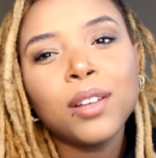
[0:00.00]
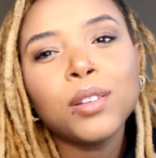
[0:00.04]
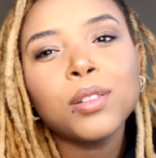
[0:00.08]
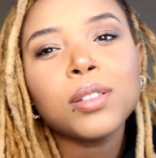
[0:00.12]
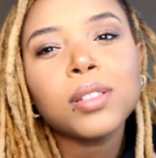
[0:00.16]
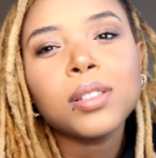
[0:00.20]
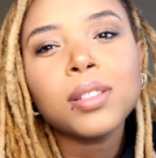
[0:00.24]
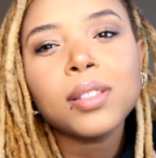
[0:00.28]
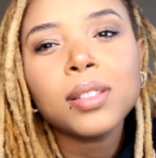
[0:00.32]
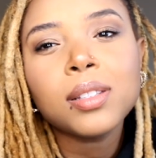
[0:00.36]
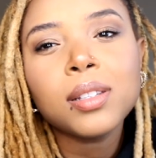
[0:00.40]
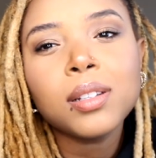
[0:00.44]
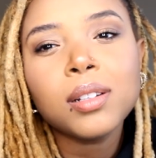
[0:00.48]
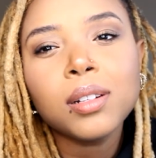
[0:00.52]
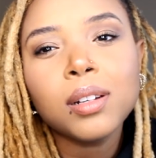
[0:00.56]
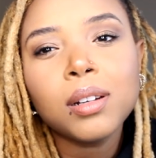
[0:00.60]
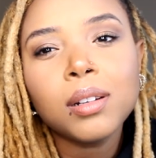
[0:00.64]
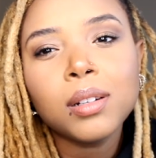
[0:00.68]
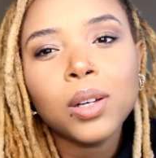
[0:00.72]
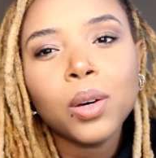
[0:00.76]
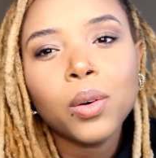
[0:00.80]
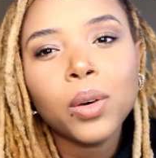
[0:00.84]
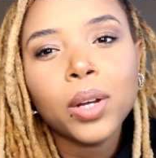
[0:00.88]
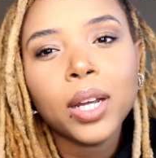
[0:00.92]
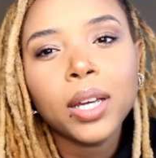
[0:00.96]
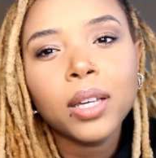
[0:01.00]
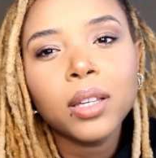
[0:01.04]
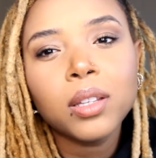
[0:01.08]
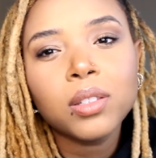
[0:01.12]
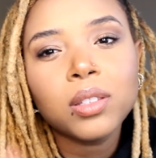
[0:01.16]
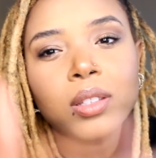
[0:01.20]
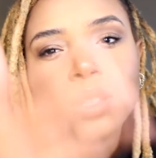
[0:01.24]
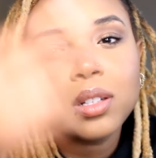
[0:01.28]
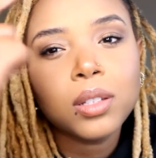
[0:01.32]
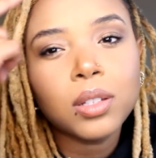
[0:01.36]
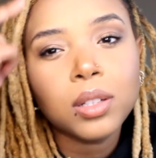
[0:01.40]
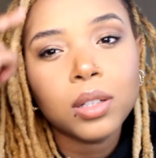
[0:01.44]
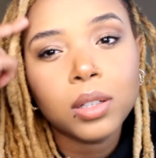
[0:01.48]
Still don't know what I
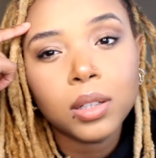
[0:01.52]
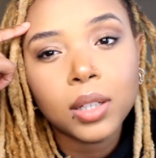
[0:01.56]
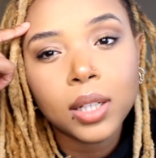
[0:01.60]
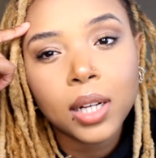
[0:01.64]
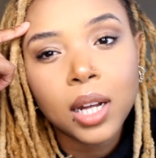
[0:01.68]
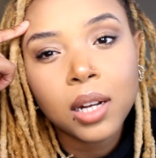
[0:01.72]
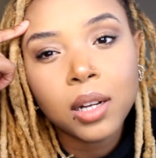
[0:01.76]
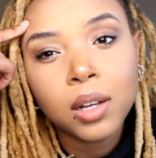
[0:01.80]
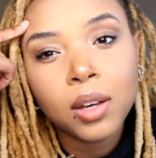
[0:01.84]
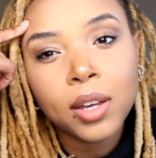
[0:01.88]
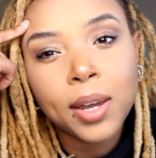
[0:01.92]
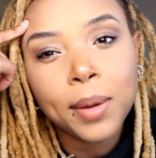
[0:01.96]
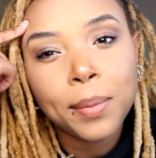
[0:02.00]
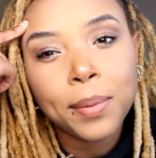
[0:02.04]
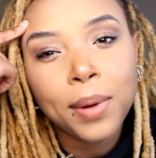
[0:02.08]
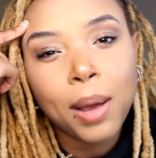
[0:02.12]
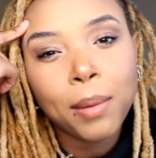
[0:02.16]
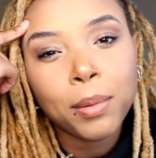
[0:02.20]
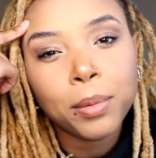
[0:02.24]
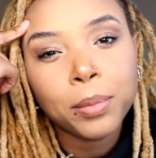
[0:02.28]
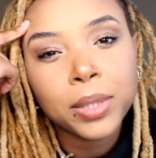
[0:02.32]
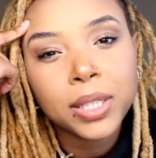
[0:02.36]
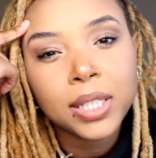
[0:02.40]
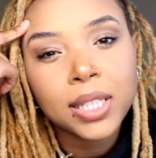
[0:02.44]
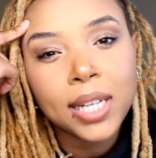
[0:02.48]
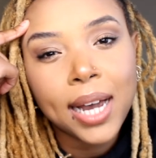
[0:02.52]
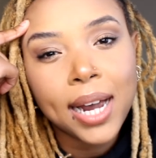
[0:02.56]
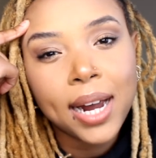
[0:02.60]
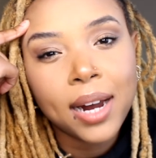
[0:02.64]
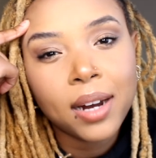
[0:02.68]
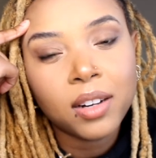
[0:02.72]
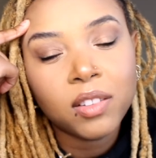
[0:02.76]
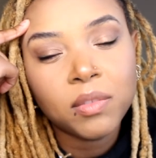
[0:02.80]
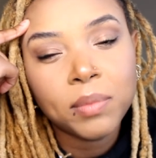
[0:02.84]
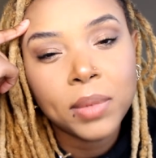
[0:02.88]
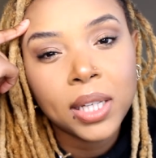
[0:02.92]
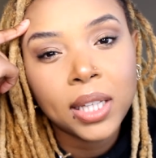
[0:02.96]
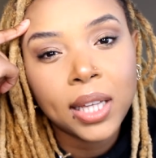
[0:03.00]
used to do, and I know you're probably
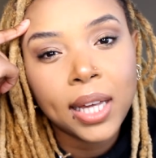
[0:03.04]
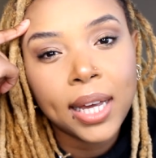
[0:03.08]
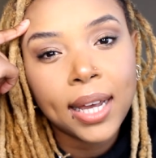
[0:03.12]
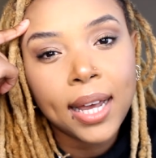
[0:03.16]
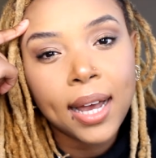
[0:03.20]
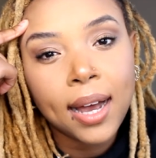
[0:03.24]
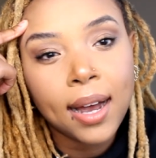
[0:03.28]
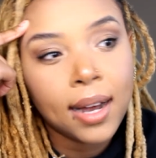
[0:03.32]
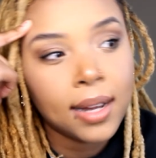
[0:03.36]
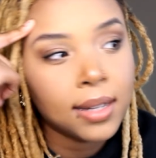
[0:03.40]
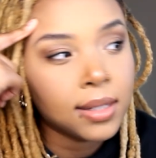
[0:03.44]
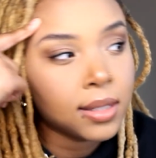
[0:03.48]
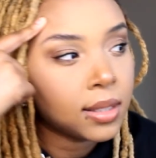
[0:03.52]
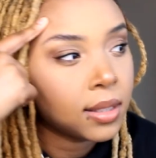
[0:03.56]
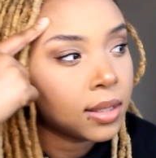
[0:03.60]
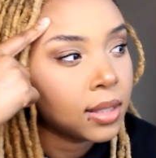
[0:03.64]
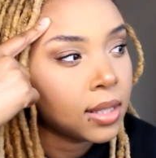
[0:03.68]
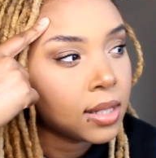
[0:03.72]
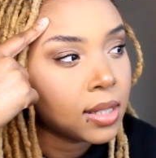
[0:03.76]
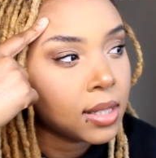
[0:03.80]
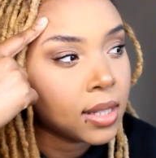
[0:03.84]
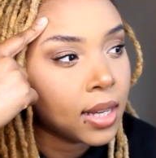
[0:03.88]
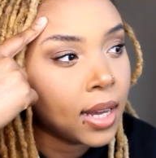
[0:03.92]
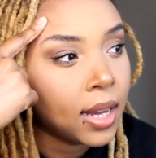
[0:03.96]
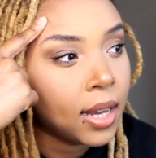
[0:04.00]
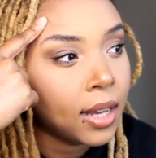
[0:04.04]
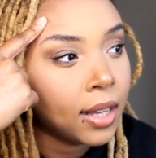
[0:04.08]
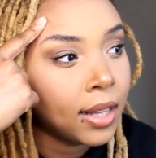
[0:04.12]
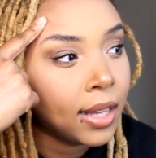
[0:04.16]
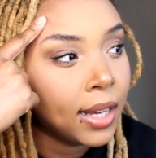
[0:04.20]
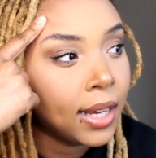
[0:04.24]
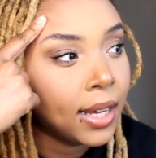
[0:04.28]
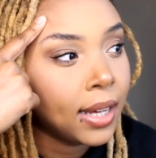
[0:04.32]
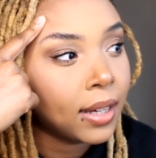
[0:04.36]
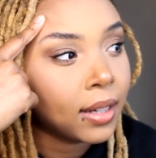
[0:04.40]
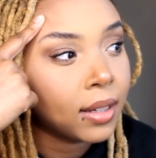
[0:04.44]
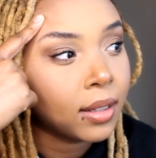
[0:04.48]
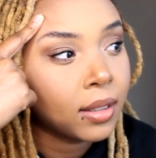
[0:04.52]
tired of me like constantly saying
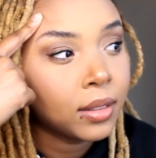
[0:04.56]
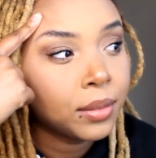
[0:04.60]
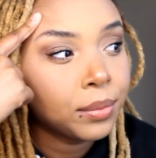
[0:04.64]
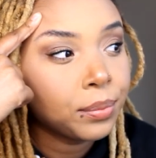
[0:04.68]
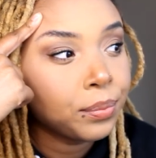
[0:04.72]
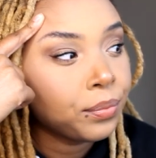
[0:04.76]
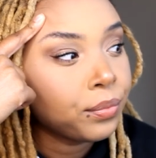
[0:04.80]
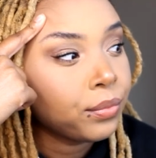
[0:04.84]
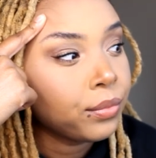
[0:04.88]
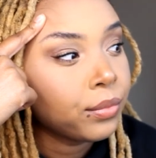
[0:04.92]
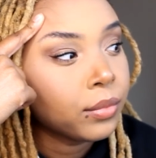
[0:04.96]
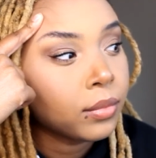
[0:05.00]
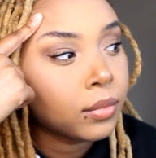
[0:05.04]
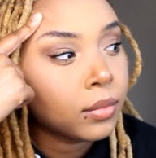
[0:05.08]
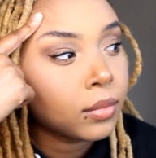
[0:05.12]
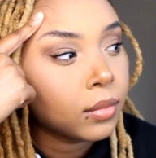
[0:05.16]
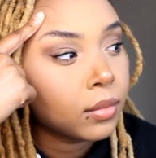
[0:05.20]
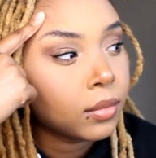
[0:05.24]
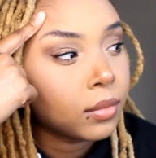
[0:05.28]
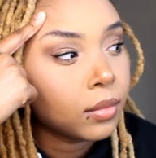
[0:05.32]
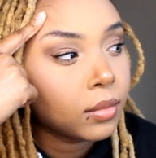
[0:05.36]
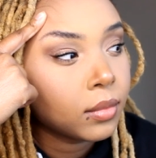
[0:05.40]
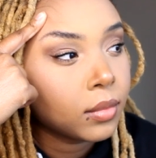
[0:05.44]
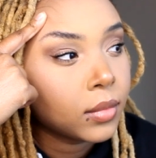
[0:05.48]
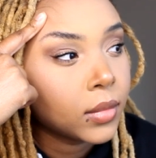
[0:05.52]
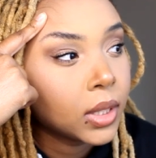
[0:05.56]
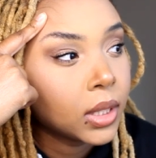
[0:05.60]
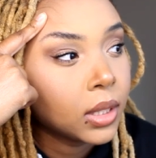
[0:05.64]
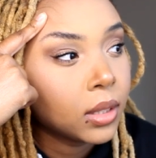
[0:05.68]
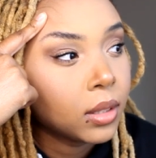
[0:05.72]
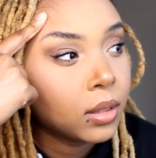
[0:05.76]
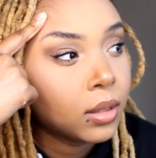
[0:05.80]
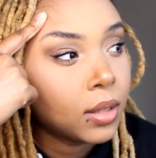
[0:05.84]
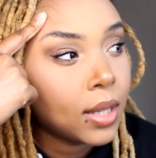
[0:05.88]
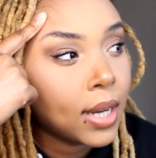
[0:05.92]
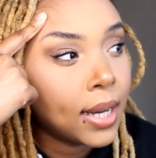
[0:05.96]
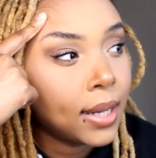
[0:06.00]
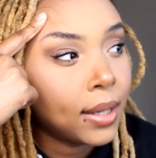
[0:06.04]
like
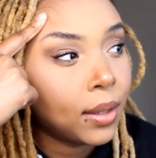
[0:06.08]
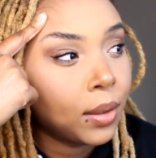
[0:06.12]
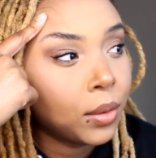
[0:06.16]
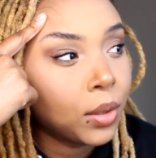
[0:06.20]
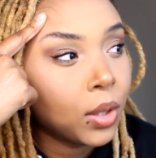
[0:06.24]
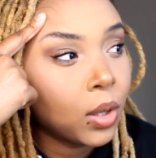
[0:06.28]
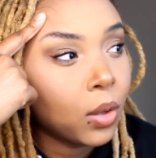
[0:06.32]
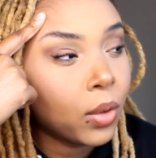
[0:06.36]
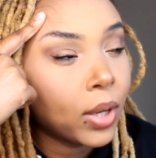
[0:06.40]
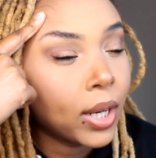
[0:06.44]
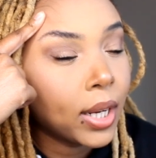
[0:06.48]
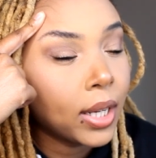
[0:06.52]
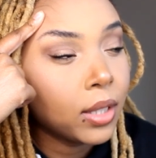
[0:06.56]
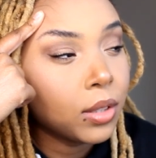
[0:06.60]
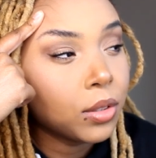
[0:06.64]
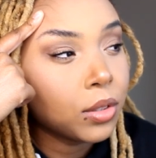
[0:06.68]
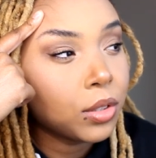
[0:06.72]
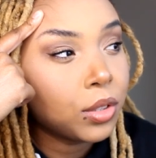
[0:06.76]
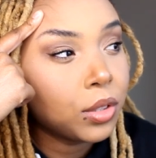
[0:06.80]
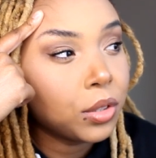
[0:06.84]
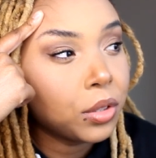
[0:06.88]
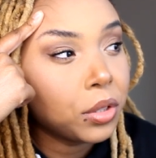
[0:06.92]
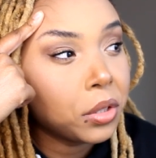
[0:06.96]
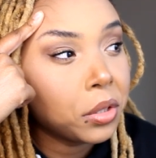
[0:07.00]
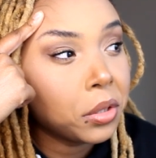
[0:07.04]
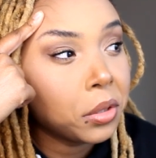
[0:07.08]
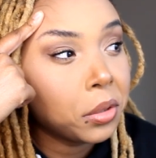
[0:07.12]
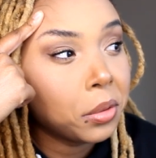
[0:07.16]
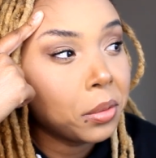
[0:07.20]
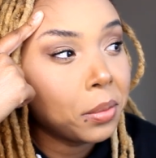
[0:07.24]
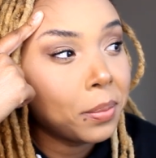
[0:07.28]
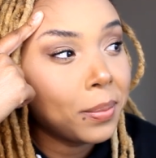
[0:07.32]
I don't know what I used to do,